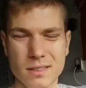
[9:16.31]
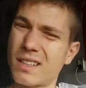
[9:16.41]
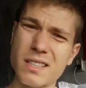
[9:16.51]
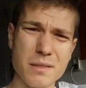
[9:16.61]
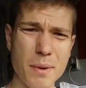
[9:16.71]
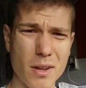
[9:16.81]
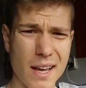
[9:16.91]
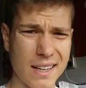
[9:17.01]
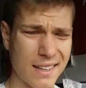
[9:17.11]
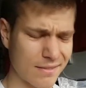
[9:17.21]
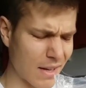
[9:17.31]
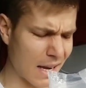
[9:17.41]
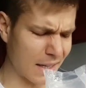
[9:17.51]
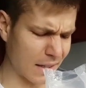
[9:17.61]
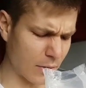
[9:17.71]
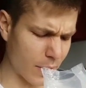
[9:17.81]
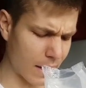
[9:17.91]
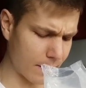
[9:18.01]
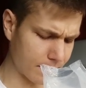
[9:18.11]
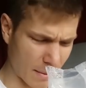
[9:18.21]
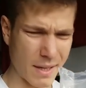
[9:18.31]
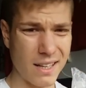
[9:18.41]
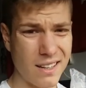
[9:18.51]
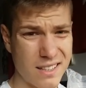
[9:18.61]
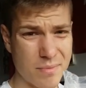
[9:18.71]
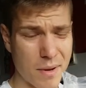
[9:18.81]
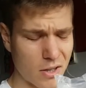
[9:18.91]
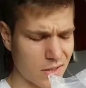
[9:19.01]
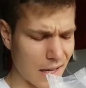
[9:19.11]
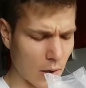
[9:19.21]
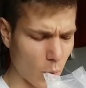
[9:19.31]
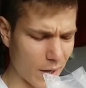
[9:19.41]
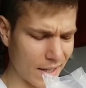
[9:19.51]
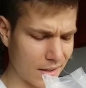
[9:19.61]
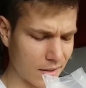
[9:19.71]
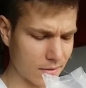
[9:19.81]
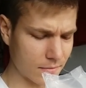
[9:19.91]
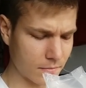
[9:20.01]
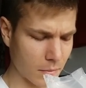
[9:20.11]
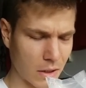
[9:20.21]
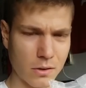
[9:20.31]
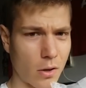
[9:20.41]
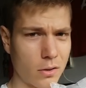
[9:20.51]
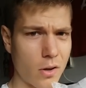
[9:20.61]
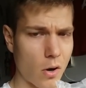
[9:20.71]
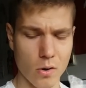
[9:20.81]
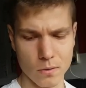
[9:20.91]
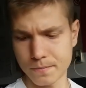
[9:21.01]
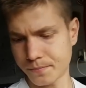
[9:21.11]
Doesn't smell like anything really. I mean, it smells like wheat, but not cocoa.